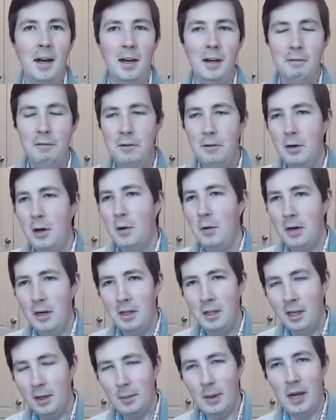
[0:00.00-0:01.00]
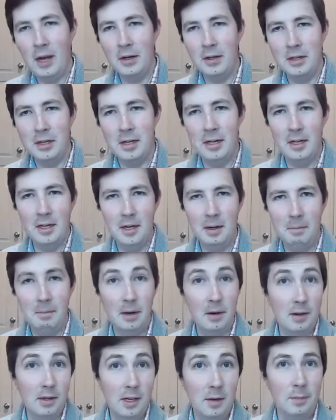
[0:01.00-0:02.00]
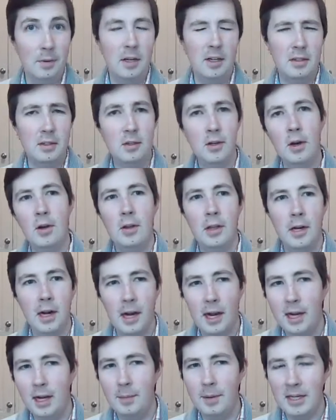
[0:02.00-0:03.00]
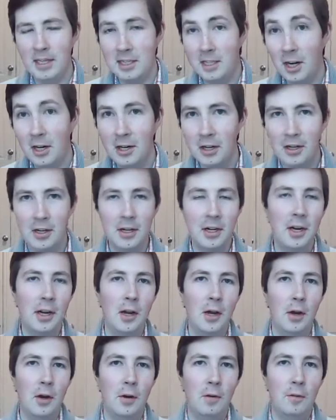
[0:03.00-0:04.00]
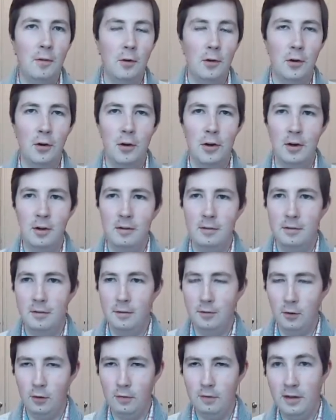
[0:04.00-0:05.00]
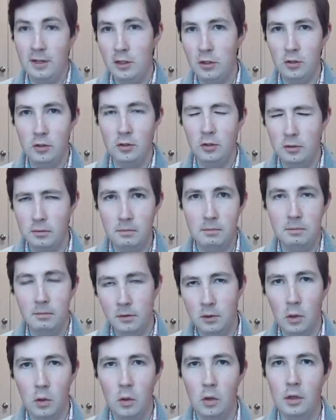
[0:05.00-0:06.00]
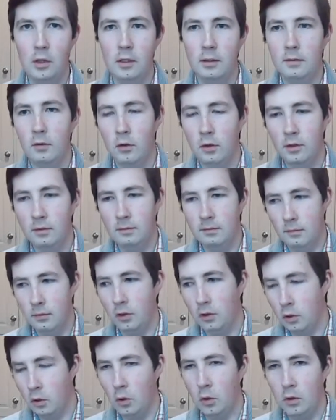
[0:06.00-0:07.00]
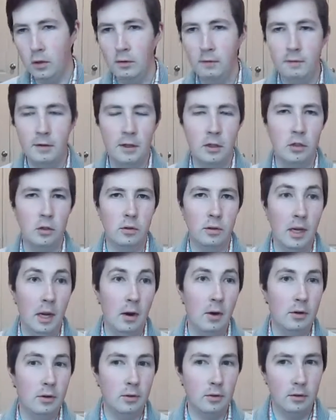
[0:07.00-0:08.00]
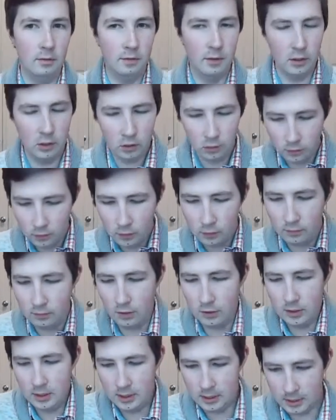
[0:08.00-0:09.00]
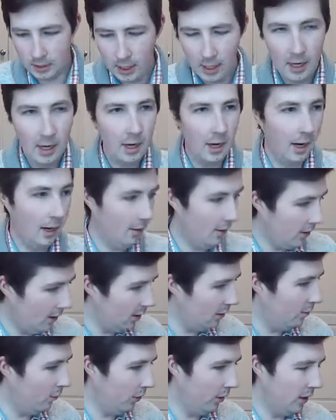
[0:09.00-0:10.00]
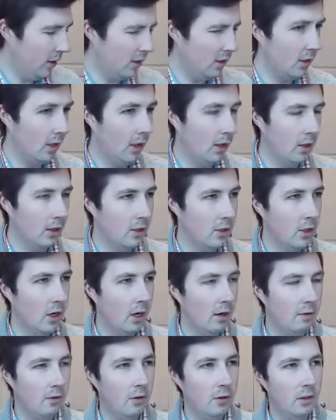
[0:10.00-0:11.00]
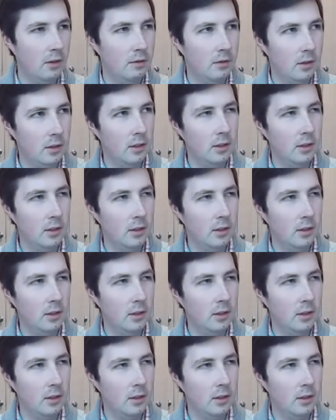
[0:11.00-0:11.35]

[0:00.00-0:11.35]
if you know anything about Serendipitous, you know that I am a sucker for fictional lore, for the lore of fictional characters in fictional universes. And these books are chock full of